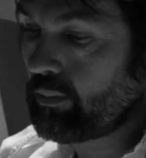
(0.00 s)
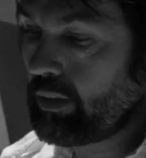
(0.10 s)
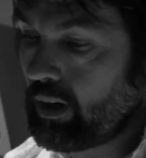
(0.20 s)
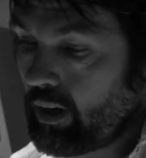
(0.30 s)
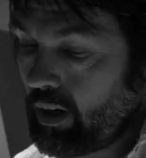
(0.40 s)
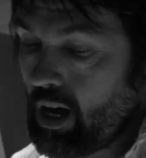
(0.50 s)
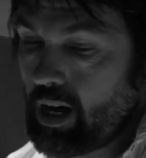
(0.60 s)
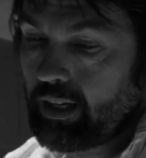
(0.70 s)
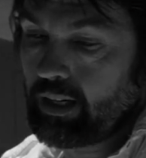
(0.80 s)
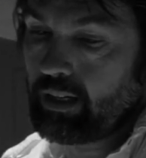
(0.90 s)
main
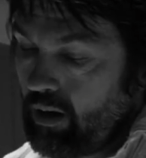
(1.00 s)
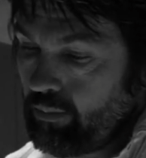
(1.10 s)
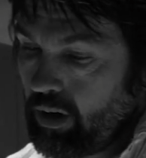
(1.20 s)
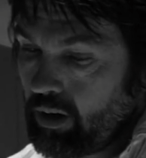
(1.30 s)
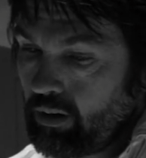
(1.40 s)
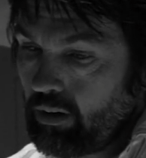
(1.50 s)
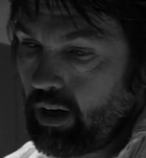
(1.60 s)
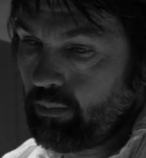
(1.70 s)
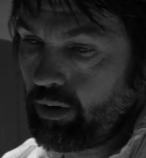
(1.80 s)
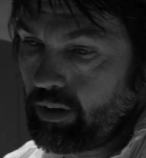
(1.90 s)
airlock. Parker
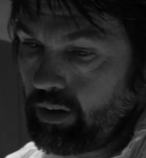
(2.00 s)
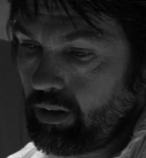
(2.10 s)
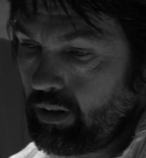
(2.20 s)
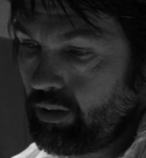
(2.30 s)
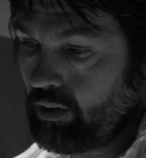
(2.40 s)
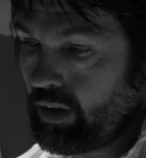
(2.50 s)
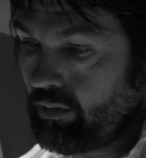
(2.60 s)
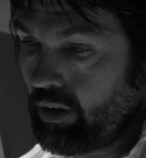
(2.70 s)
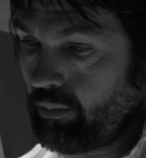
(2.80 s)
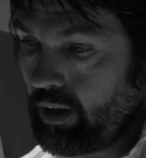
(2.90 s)
Lambert, you
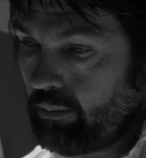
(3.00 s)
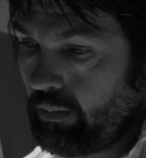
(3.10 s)
cover up that